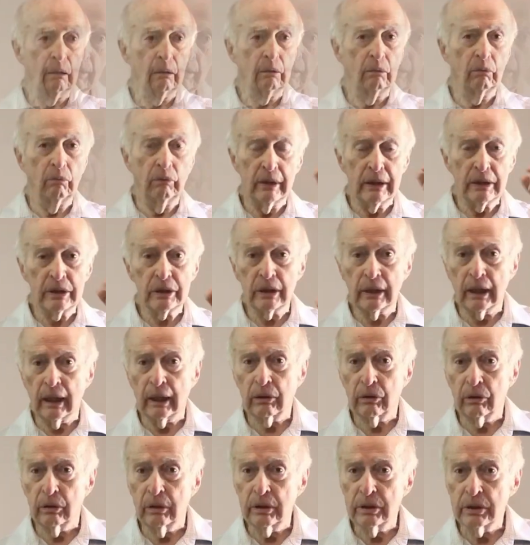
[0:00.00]
The reason I
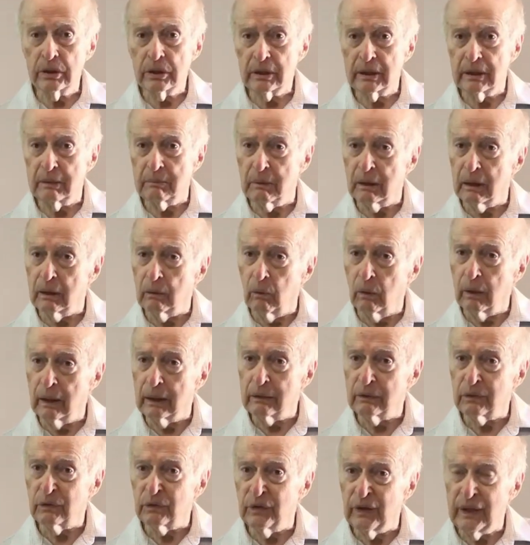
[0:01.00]
couldn't see my
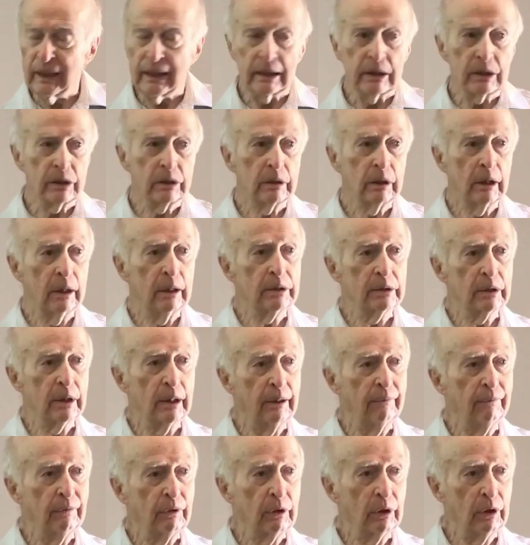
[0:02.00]
wife's face is I
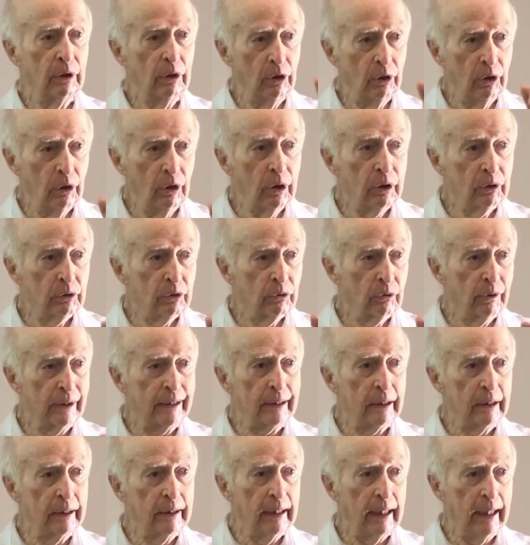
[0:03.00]
never could look
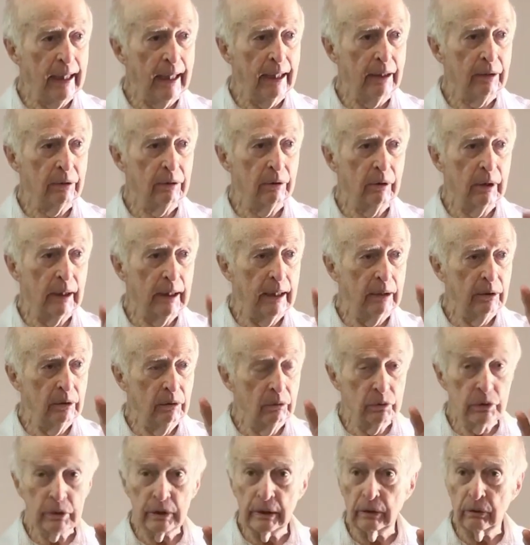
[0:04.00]
directly at her. I had
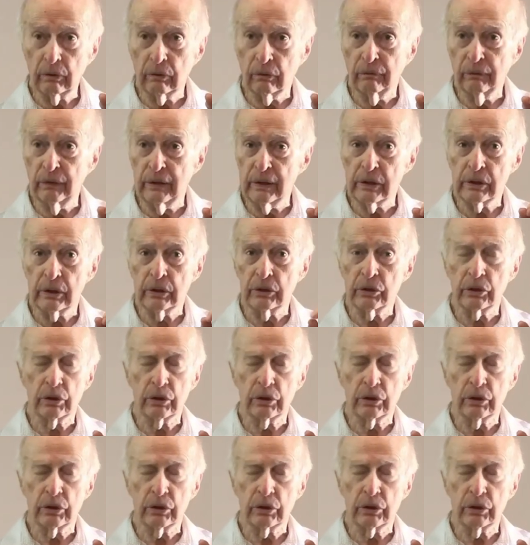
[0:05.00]
no central vision.